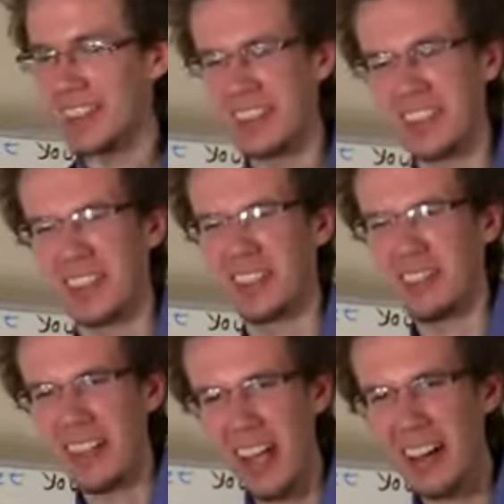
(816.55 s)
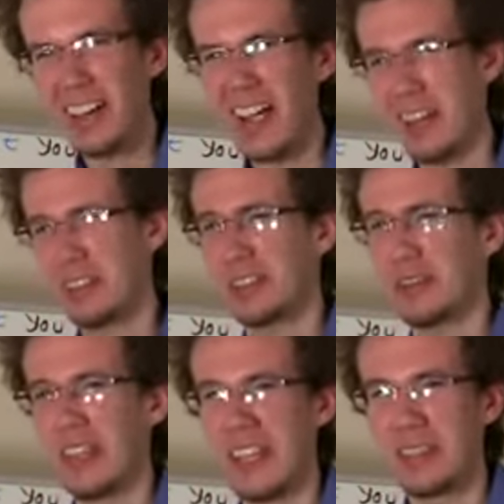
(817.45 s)
And she's like, oh, cows
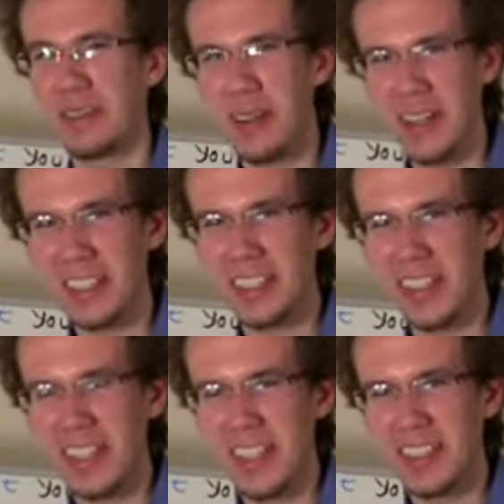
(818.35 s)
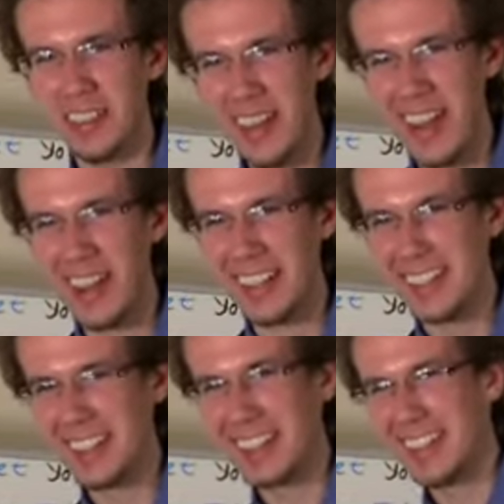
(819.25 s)
don't eat rocks, they eat
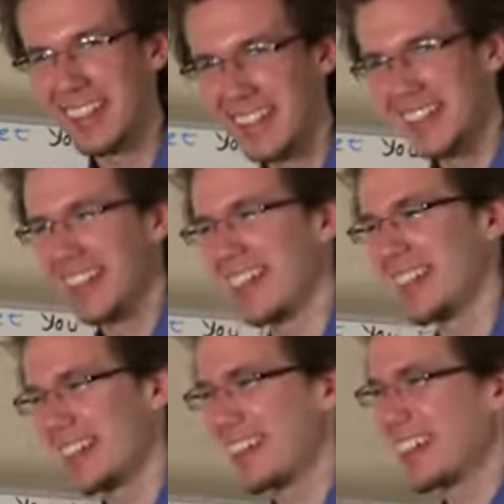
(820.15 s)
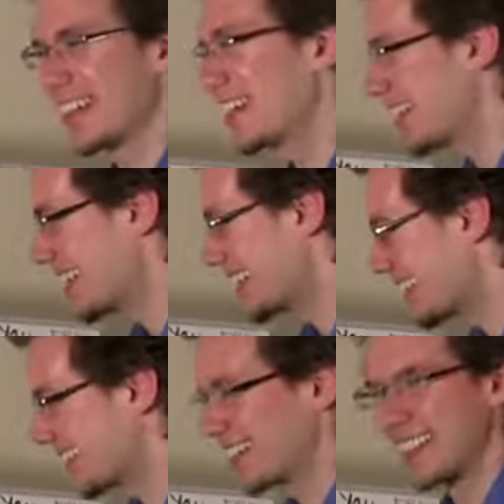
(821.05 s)
grass. And then I'm like, good.
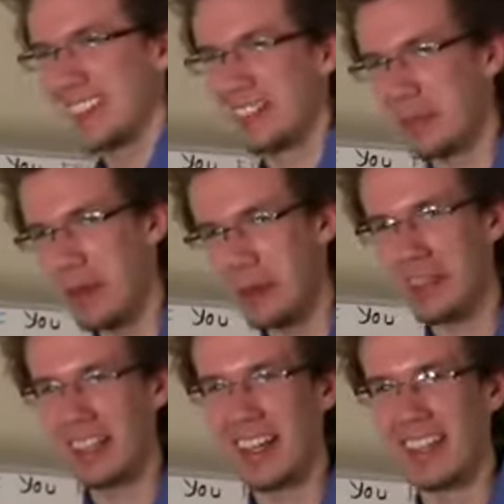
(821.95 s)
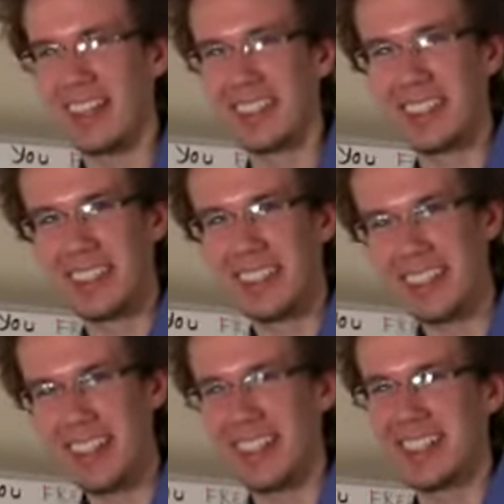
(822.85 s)
So remember that. It's
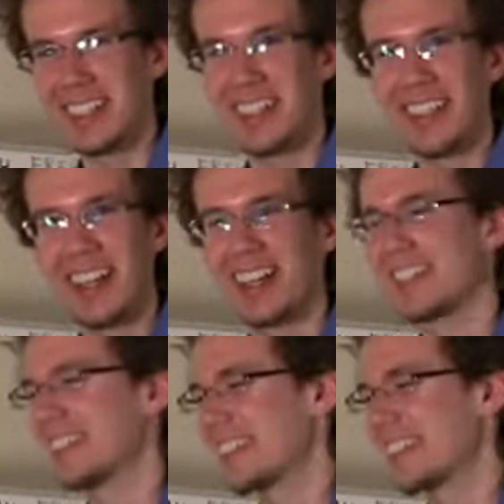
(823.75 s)
all cows eat grass.